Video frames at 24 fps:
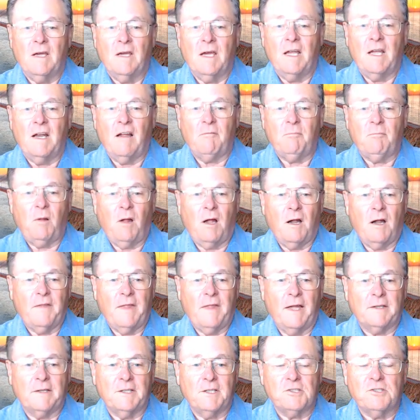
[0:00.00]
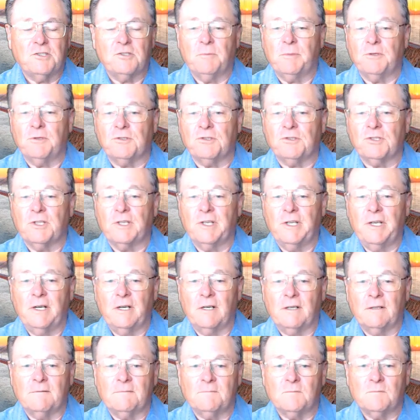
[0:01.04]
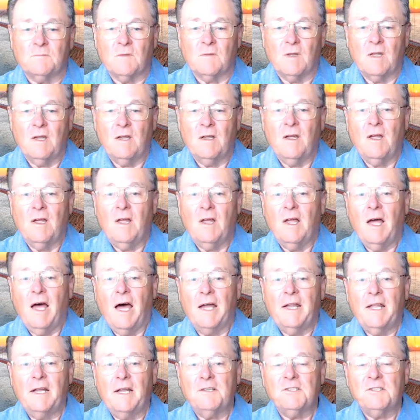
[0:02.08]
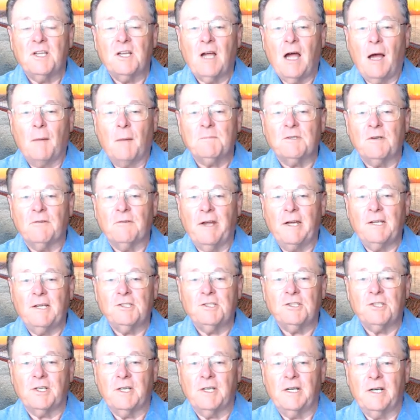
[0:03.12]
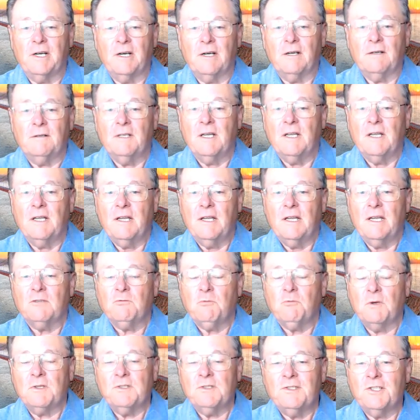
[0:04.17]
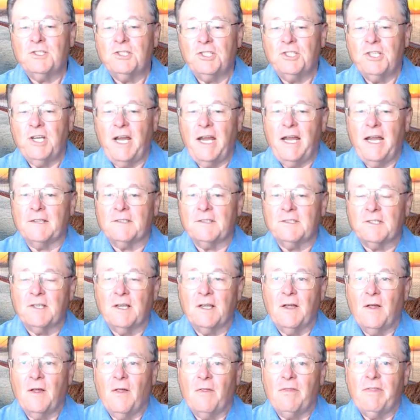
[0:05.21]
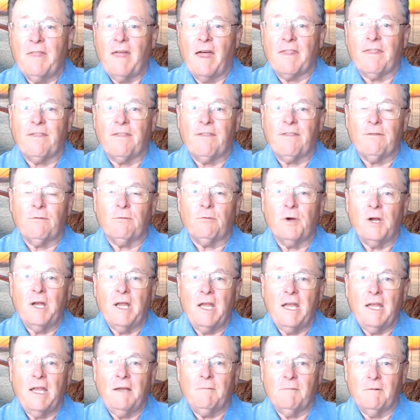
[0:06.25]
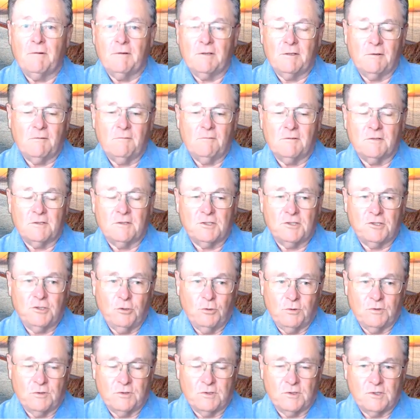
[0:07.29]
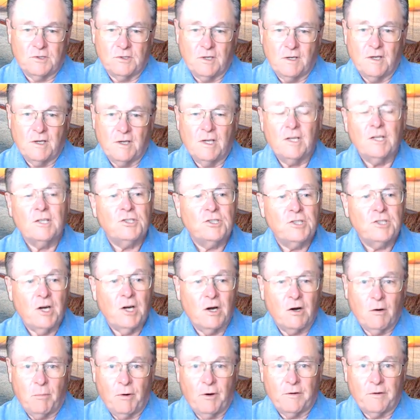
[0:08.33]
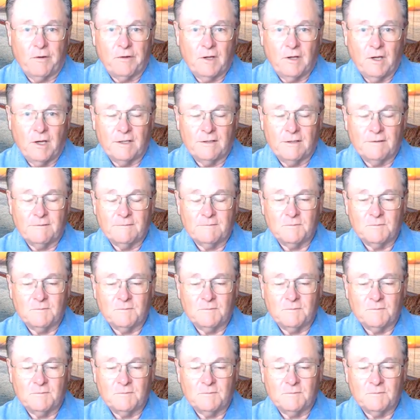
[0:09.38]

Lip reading: And I plotted that distribution here. An interesting observation here is what's the chance that 3 students share a birthday?